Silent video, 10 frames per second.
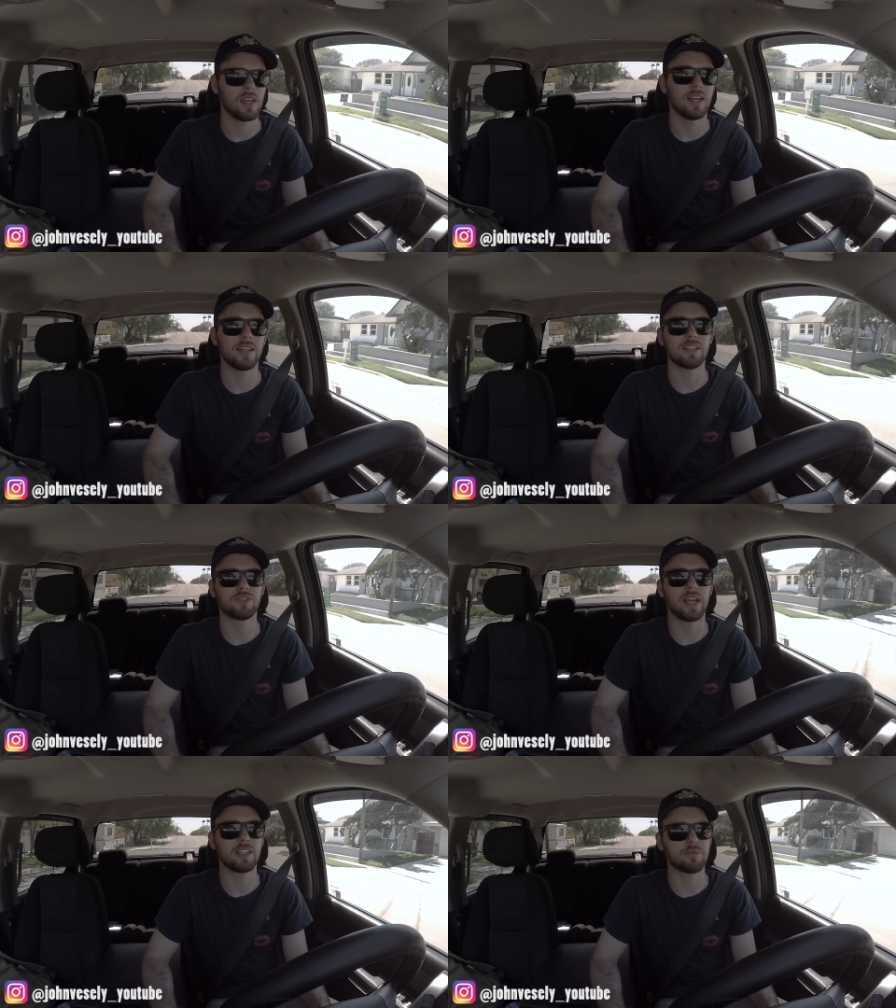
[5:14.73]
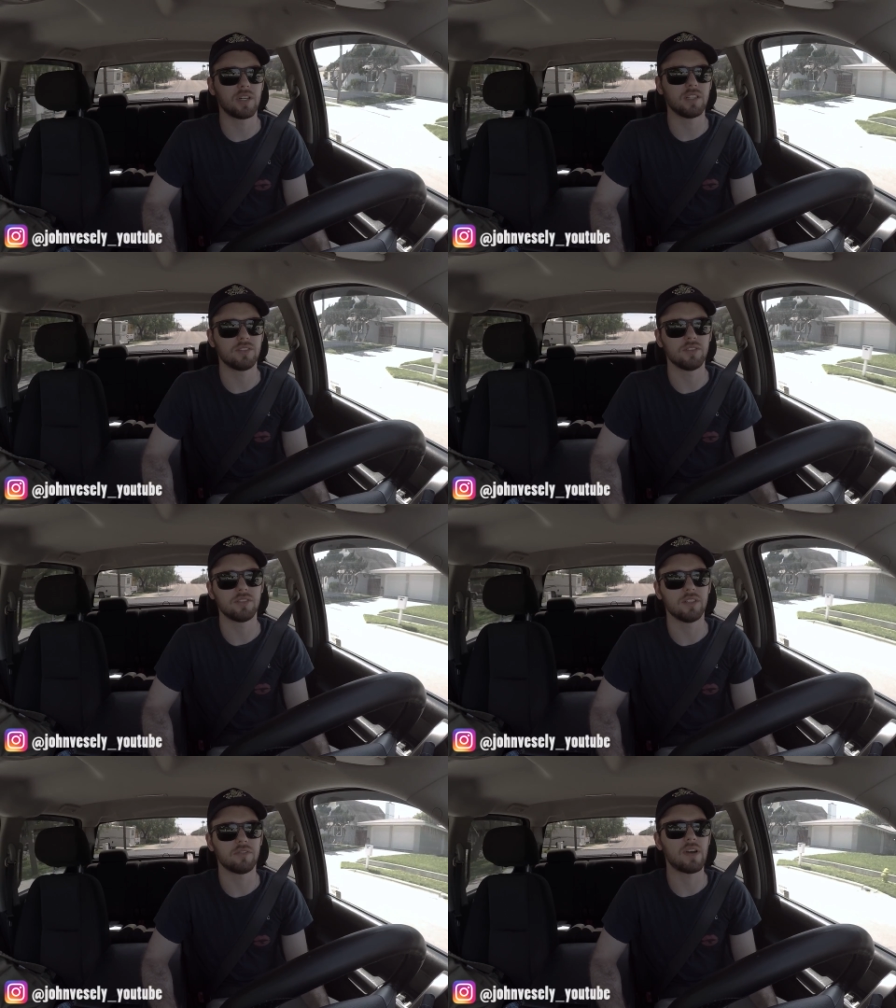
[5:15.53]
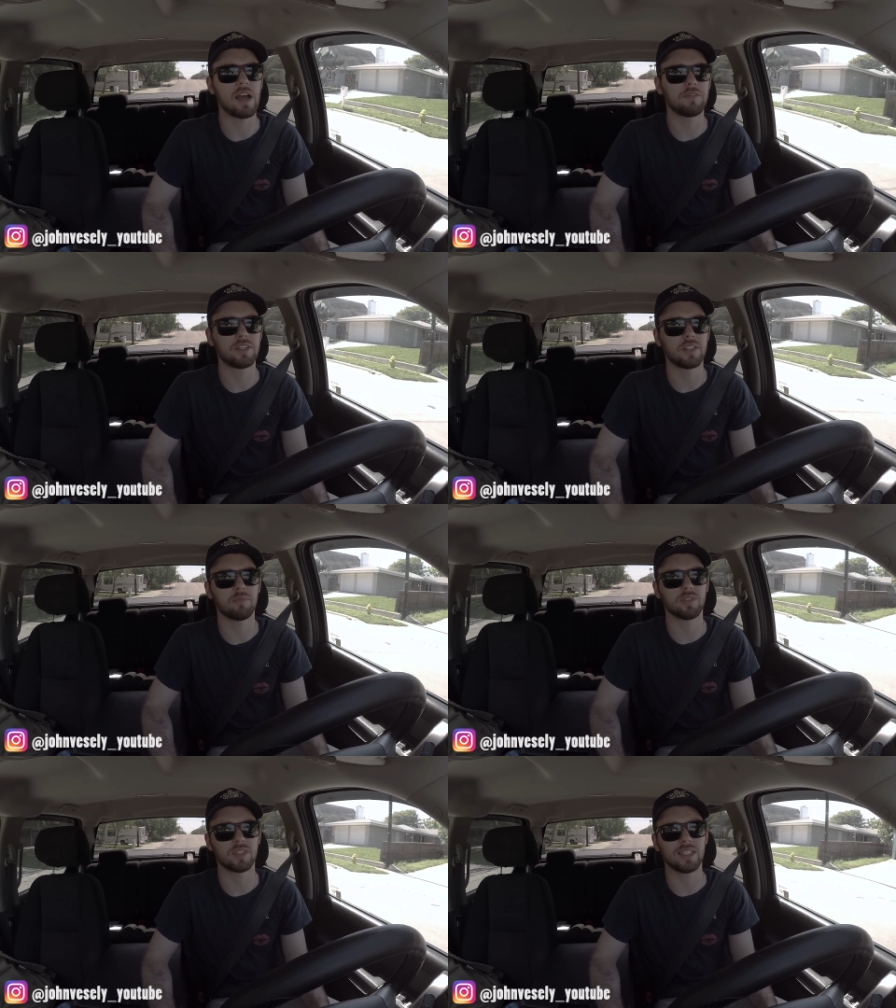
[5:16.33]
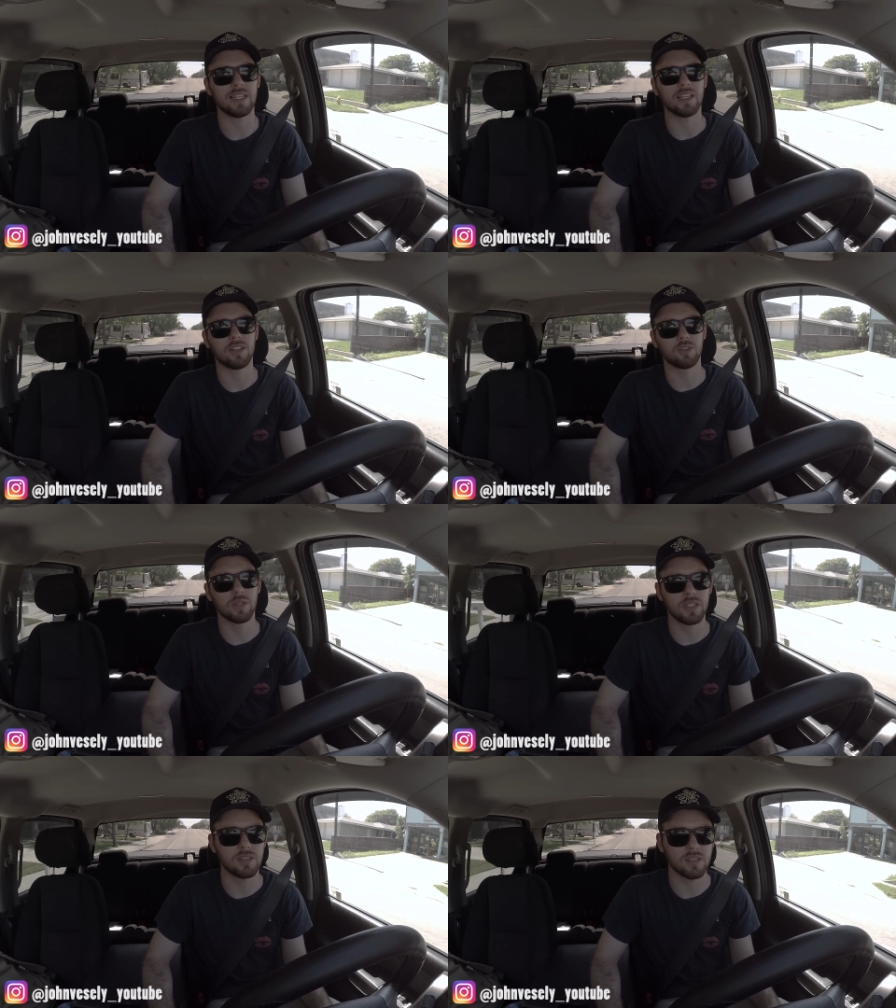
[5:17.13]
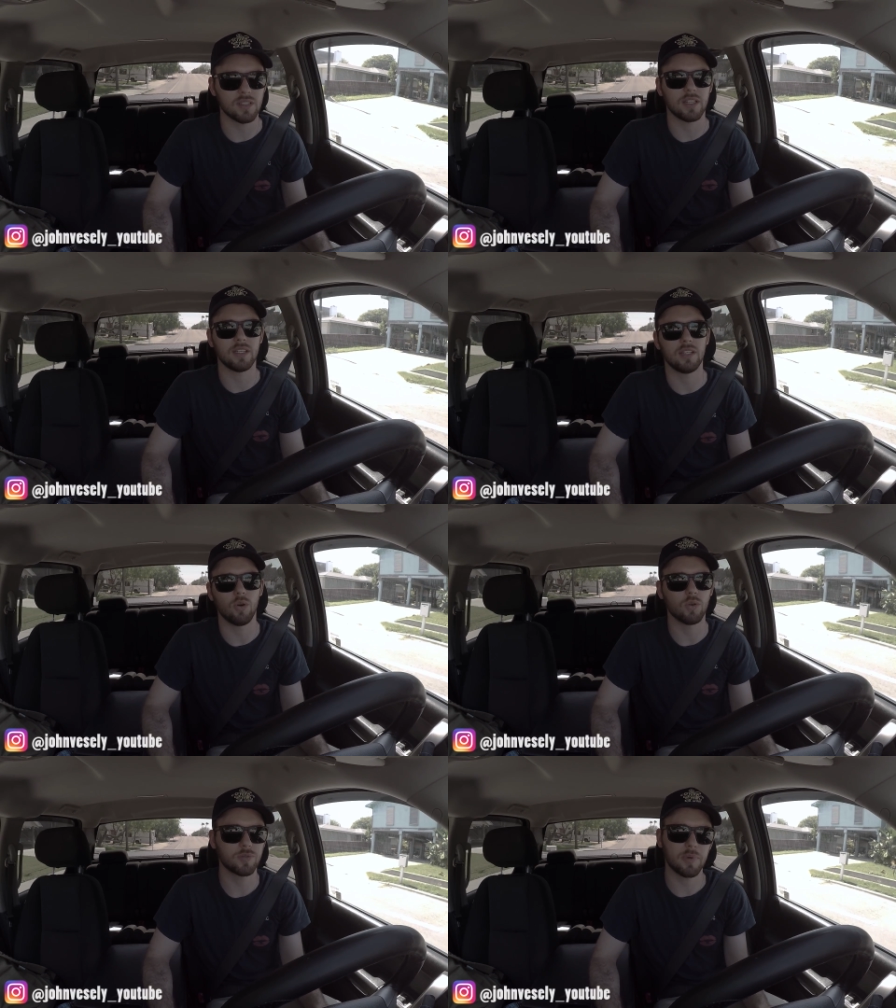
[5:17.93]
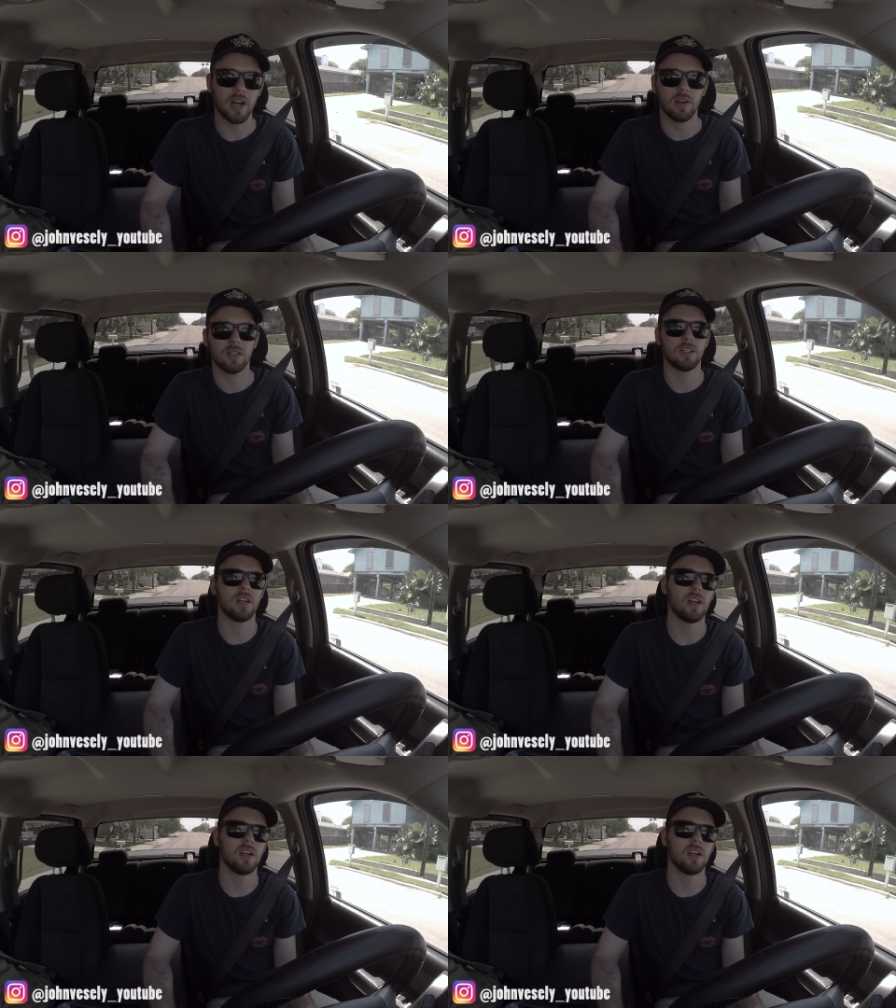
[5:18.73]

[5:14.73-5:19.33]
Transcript: And naturally aspirated is usually a 5 to 10% increase in horsepower,